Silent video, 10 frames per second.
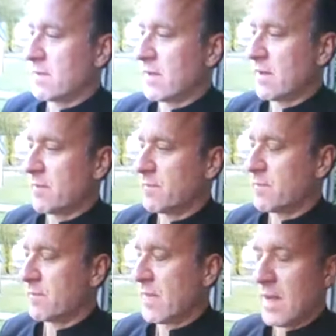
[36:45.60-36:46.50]
the
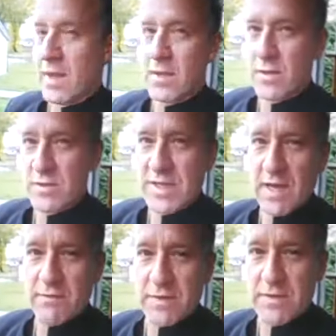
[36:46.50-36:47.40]
Hindus
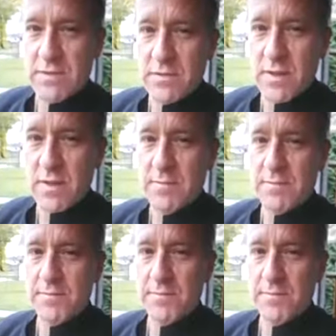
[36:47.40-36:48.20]
have this uh,